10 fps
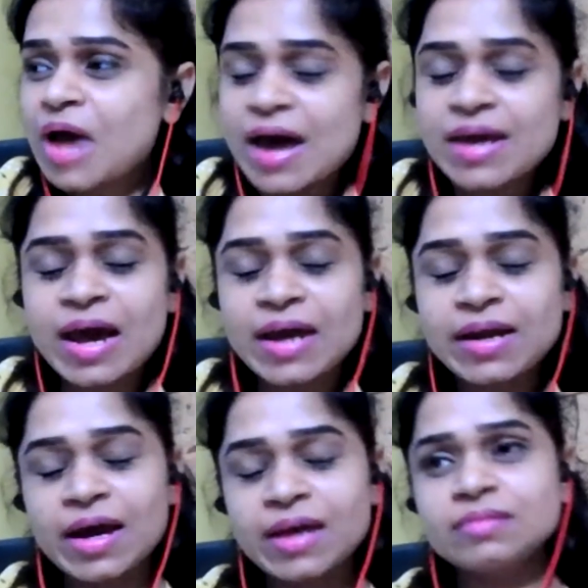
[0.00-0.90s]

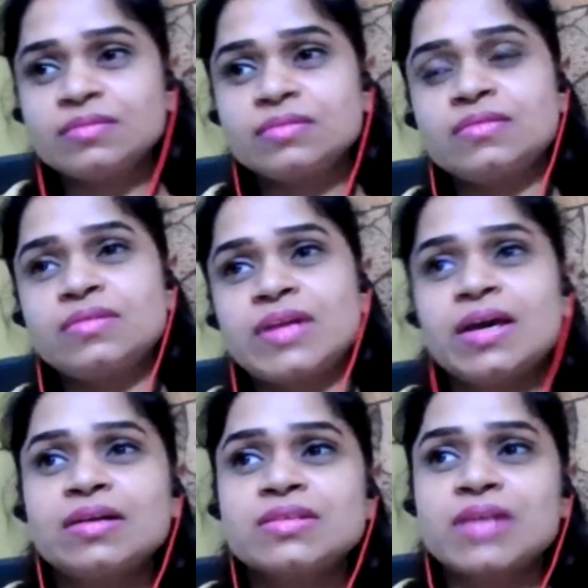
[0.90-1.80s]
I
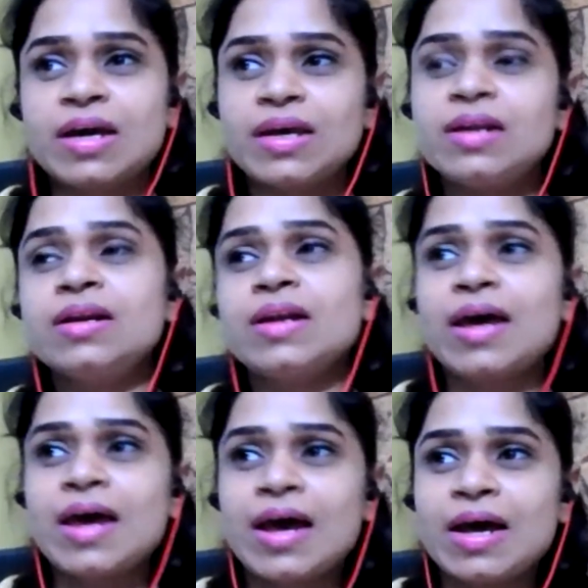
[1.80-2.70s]
take agile
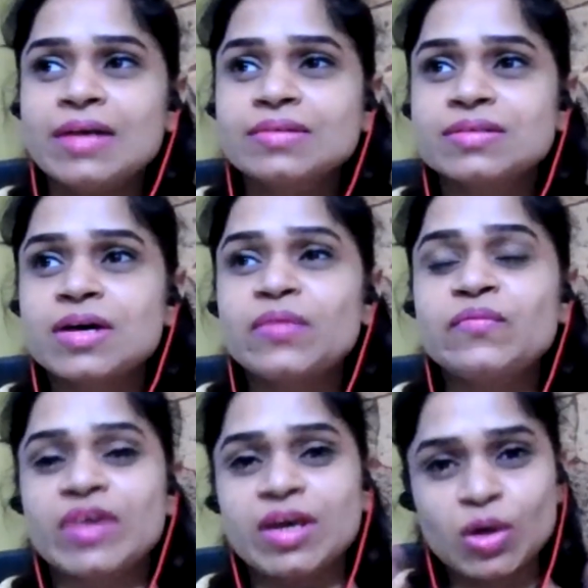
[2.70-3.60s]
as a
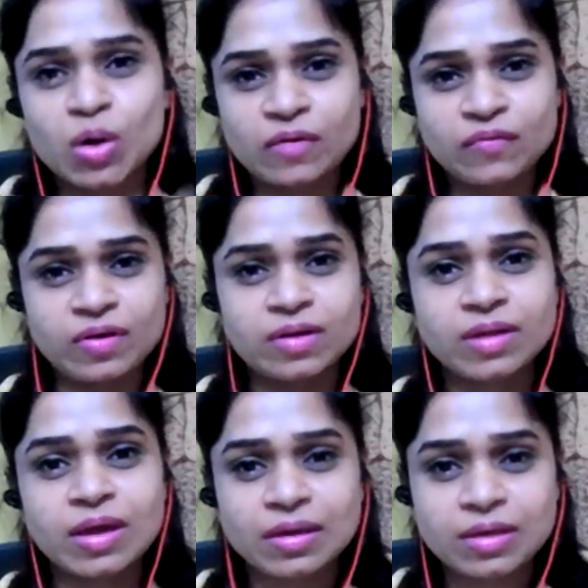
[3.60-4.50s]
way of
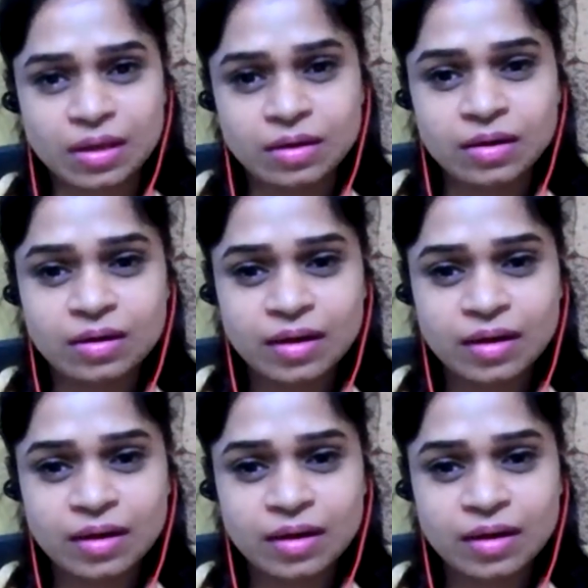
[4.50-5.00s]
thinking,